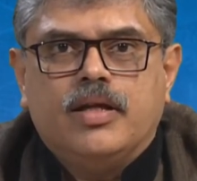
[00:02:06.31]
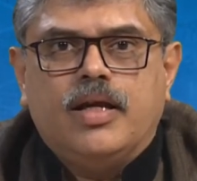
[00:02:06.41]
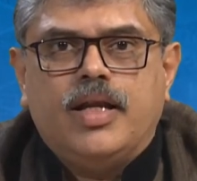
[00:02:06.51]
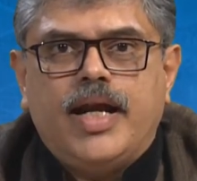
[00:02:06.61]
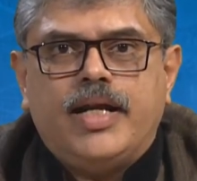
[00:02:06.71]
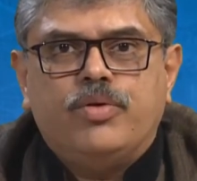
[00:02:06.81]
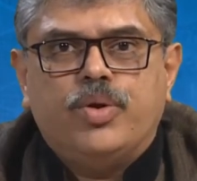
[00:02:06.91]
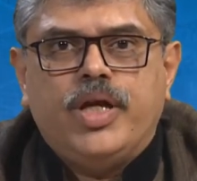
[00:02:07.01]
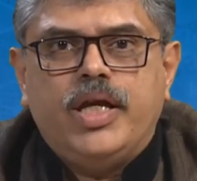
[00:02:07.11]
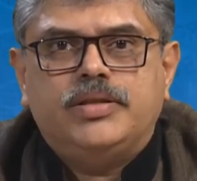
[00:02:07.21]
Relative to
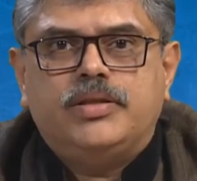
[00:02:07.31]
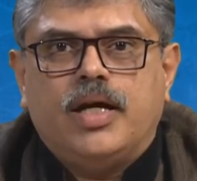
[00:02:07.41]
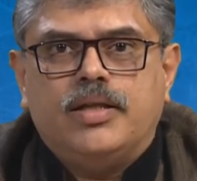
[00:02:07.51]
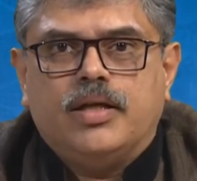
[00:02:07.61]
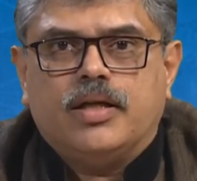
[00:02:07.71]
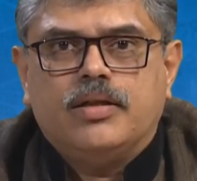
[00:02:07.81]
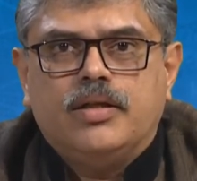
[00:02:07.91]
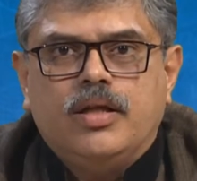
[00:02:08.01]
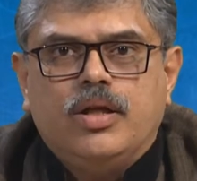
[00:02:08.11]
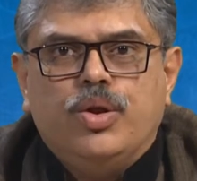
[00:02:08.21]
each other,
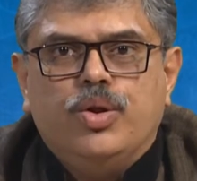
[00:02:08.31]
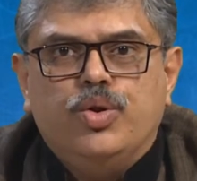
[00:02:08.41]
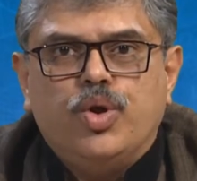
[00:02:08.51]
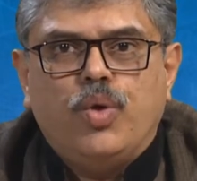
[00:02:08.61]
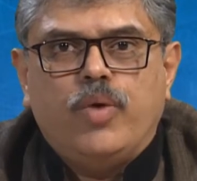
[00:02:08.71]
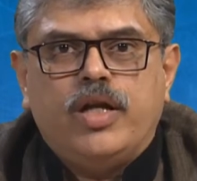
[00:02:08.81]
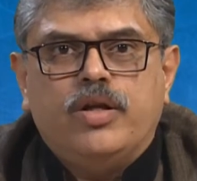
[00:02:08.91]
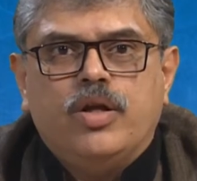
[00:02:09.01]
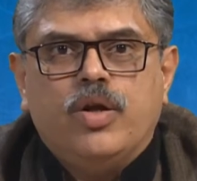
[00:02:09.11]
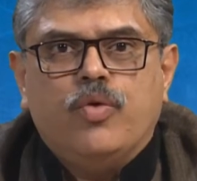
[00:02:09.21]
no one
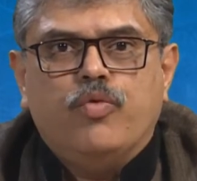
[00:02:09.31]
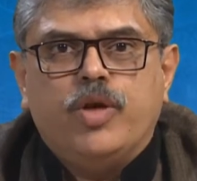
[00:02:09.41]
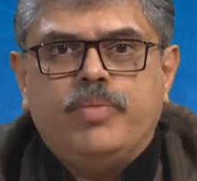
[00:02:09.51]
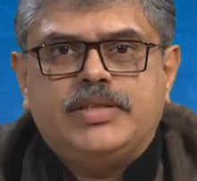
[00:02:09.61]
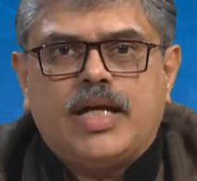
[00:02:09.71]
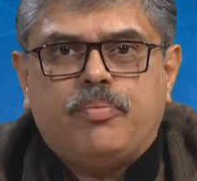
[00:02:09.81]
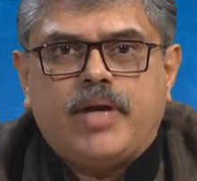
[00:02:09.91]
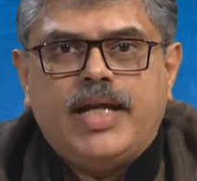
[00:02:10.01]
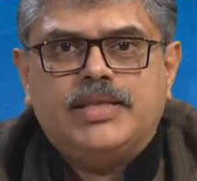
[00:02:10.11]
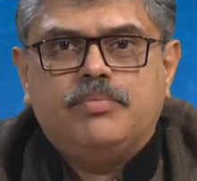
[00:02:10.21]
would be
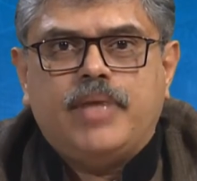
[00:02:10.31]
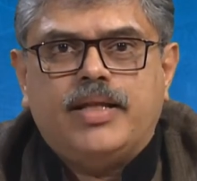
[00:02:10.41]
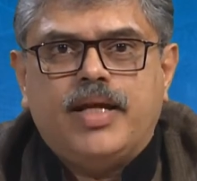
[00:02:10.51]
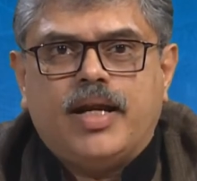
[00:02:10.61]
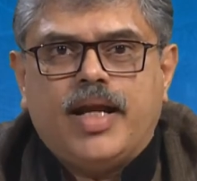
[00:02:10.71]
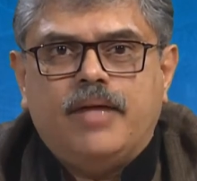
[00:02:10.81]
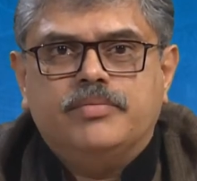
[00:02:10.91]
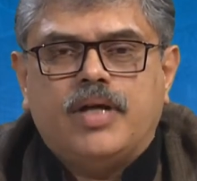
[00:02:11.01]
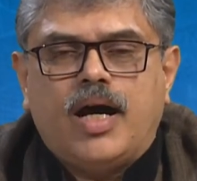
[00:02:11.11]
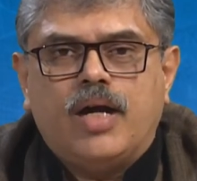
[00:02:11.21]
surprised by their
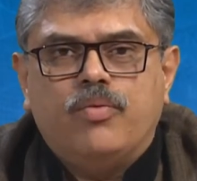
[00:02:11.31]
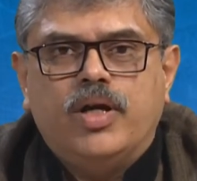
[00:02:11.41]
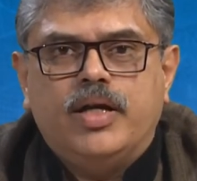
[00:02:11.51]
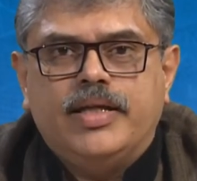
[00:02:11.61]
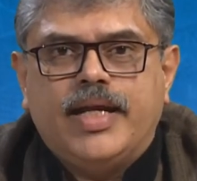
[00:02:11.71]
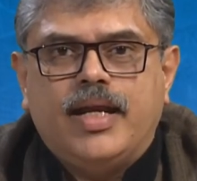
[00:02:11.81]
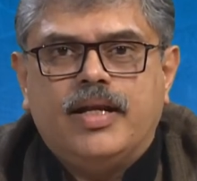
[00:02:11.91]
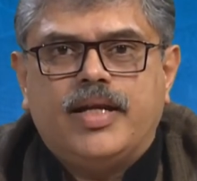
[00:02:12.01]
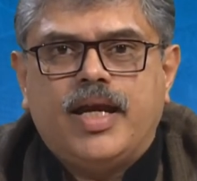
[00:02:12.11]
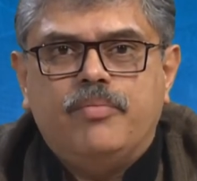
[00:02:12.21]
names: Harvard, Yale,
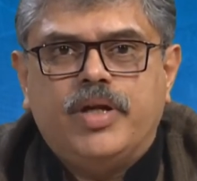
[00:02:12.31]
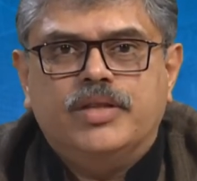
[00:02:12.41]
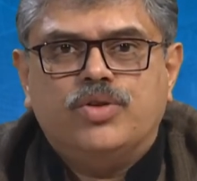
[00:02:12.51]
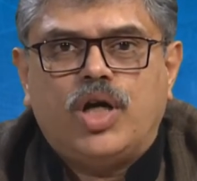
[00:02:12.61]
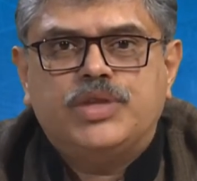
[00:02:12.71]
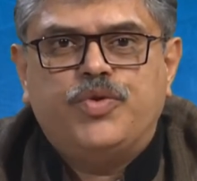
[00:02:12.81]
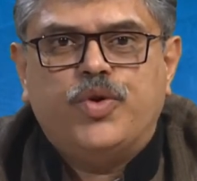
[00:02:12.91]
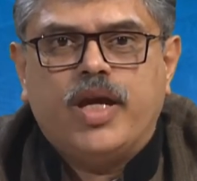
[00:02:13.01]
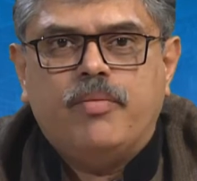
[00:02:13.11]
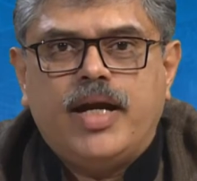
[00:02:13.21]
Cambridge,
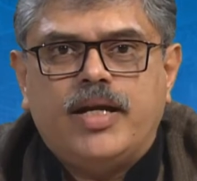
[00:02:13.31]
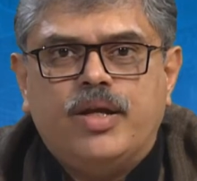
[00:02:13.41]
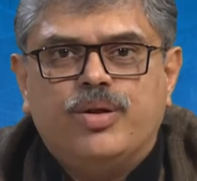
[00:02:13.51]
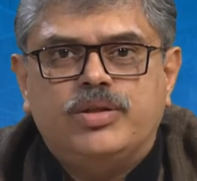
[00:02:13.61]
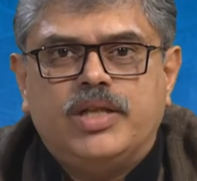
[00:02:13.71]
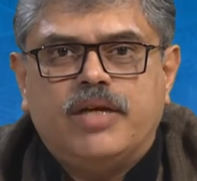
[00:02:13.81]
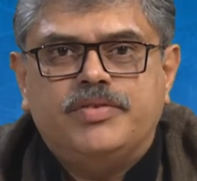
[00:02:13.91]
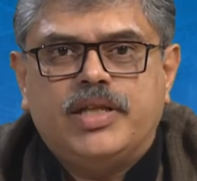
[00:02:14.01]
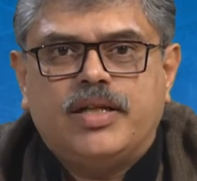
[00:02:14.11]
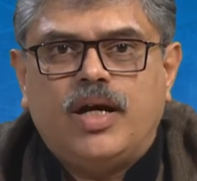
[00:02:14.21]
Oxford, MIT, University of
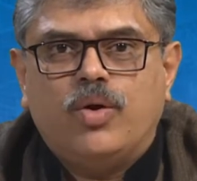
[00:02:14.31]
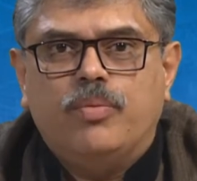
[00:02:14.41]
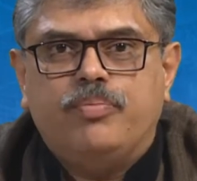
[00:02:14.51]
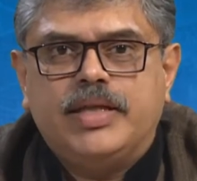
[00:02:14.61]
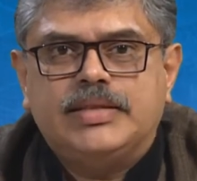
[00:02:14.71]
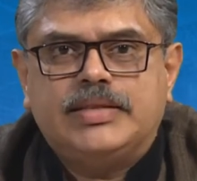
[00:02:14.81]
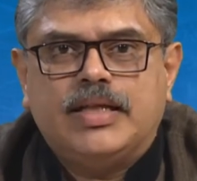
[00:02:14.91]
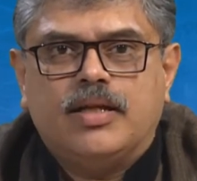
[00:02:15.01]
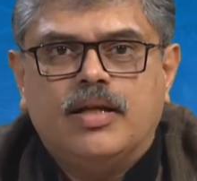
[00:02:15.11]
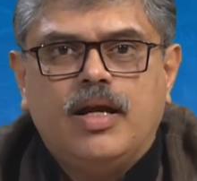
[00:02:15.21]
Chicago,
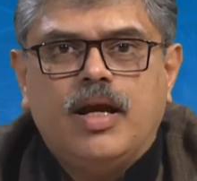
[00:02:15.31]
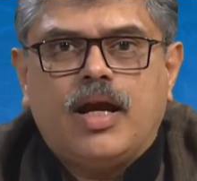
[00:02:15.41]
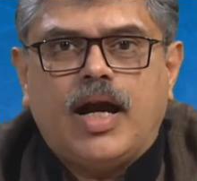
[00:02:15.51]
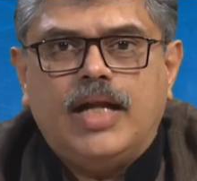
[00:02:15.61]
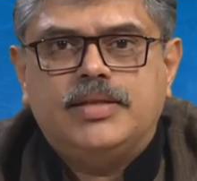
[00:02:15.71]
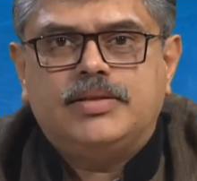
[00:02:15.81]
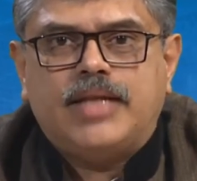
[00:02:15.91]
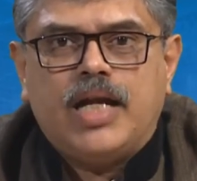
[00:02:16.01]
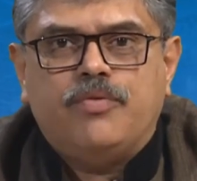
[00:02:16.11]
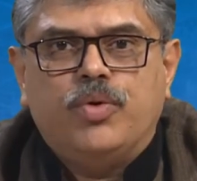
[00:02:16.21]
Princeton, Carl
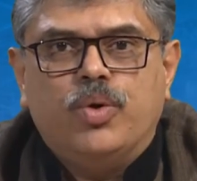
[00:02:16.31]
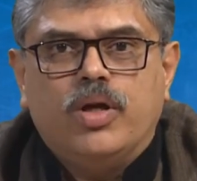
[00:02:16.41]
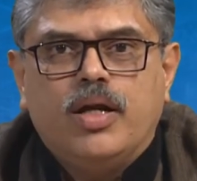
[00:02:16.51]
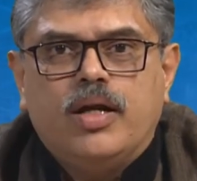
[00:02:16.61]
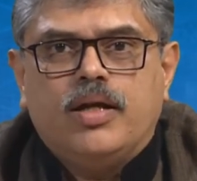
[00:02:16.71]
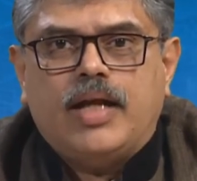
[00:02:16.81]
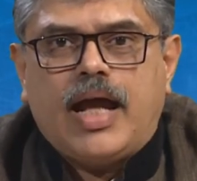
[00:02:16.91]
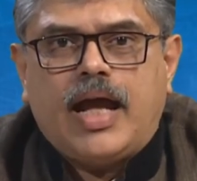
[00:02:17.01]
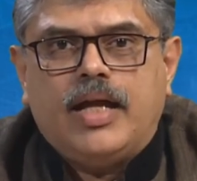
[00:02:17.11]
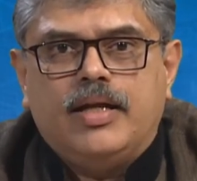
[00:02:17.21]
Stanford,
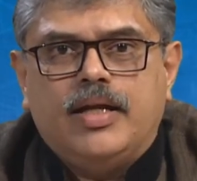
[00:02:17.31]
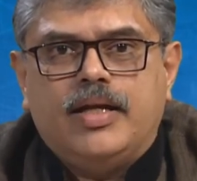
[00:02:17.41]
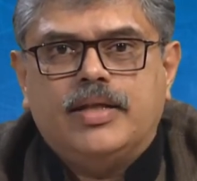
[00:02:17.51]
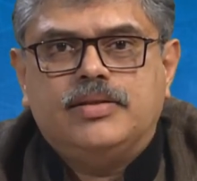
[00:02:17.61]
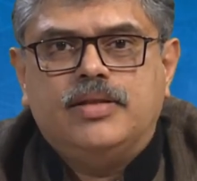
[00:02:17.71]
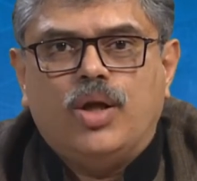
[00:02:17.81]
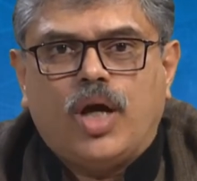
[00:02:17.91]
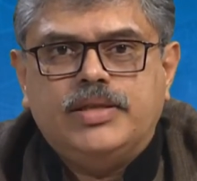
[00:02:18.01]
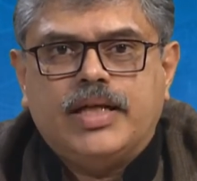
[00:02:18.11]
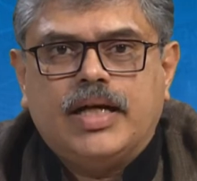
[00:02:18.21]
and it is the
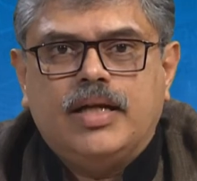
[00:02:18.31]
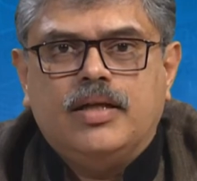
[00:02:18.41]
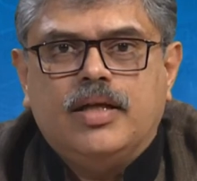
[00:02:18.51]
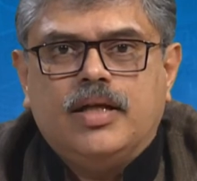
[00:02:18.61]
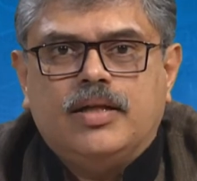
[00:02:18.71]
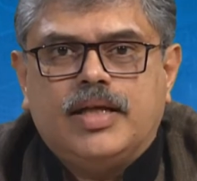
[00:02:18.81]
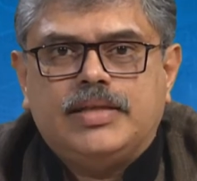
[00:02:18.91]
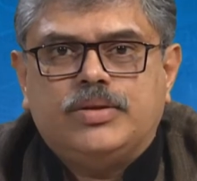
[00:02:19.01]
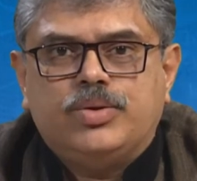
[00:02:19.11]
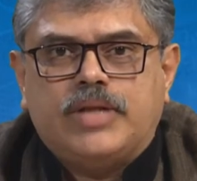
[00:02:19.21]
logical
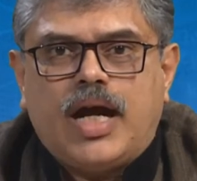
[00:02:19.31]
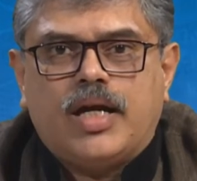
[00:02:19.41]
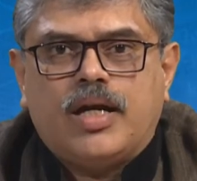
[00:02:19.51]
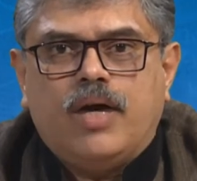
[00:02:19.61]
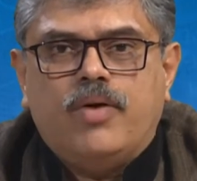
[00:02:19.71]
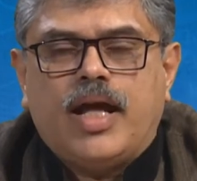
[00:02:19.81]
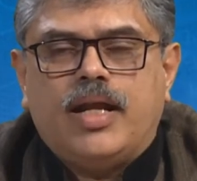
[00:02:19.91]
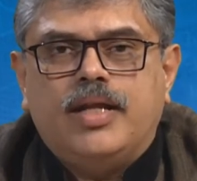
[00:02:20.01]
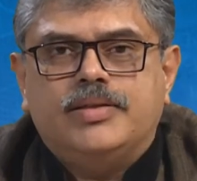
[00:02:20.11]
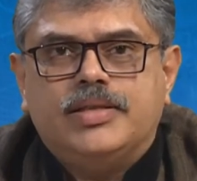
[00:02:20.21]
thus to start our
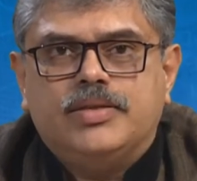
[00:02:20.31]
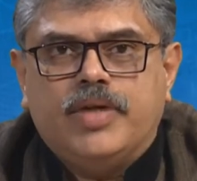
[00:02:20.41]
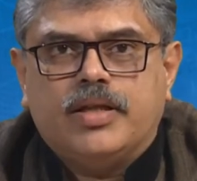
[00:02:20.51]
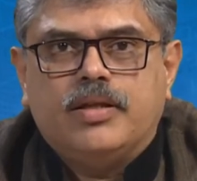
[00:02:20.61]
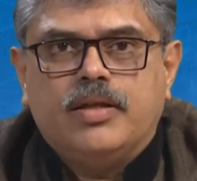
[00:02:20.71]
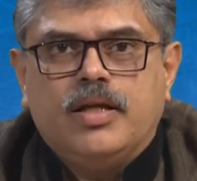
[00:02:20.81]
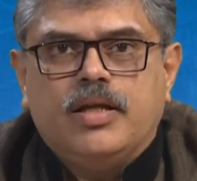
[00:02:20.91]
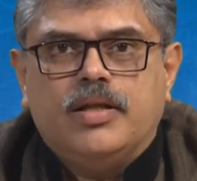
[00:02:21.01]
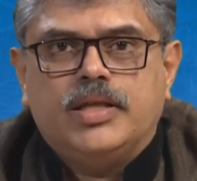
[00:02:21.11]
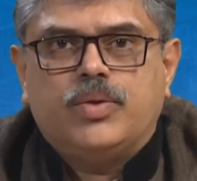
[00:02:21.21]
analysis with
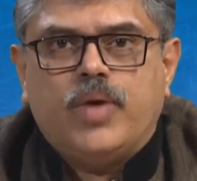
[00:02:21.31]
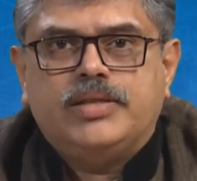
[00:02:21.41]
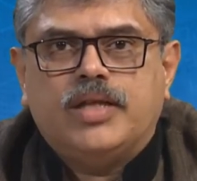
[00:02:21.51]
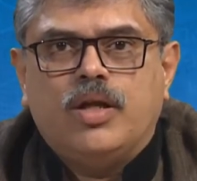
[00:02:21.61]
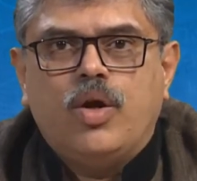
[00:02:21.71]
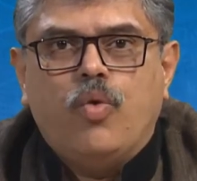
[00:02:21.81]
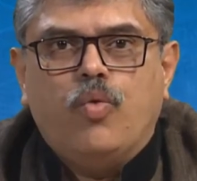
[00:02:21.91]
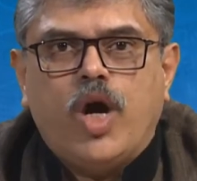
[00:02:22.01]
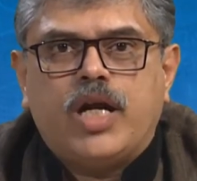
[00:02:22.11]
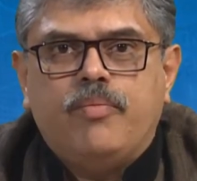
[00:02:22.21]
this question:
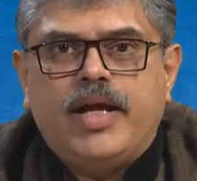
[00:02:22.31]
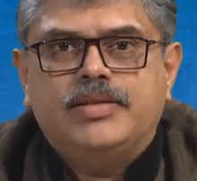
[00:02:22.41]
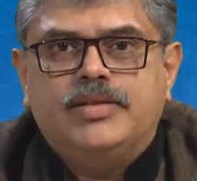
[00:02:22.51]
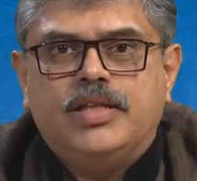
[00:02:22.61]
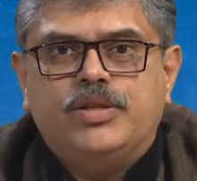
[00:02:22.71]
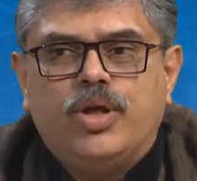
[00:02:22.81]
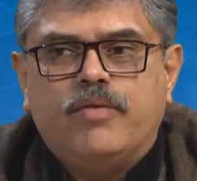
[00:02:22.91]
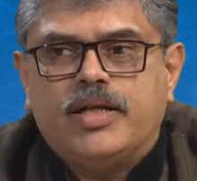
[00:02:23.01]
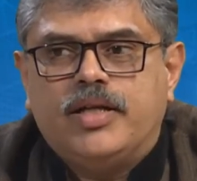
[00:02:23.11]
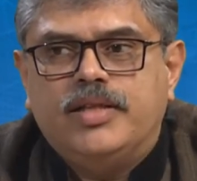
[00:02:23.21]
what makes this
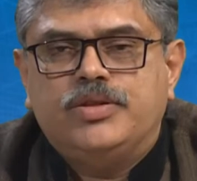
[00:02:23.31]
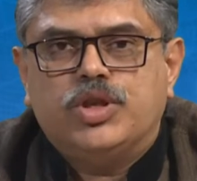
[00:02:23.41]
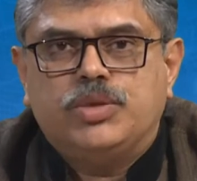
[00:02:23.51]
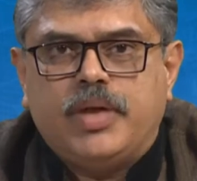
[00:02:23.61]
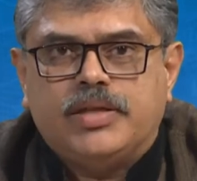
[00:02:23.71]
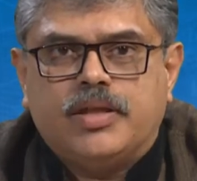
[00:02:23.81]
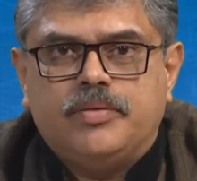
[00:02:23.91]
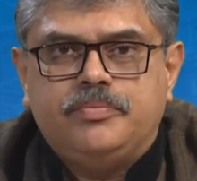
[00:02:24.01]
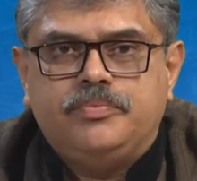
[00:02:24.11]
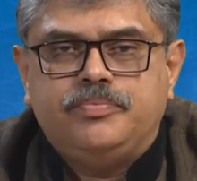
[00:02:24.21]
university so special?
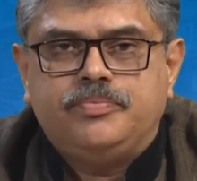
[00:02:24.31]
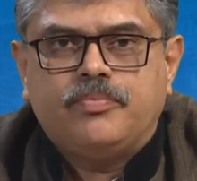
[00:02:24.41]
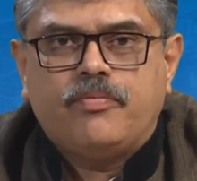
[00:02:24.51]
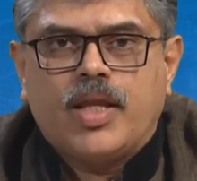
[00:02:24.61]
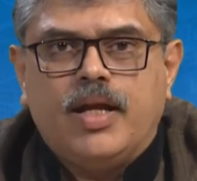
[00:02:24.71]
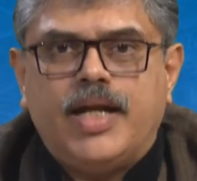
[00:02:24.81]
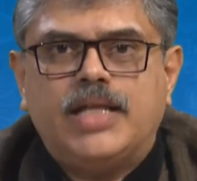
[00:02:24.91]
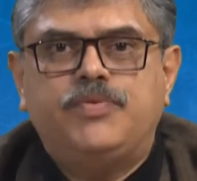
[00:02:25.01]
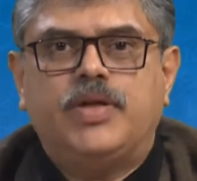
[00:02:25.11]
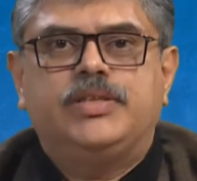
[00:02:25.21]
Let
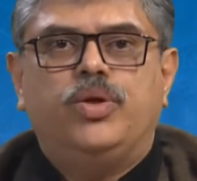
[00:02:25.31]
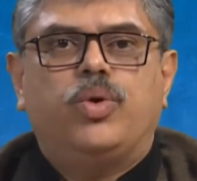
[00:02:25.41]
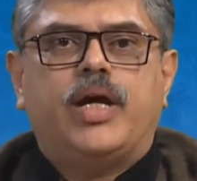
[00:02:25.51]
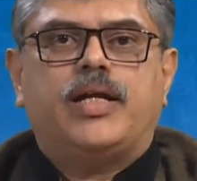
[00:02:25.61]
us first look at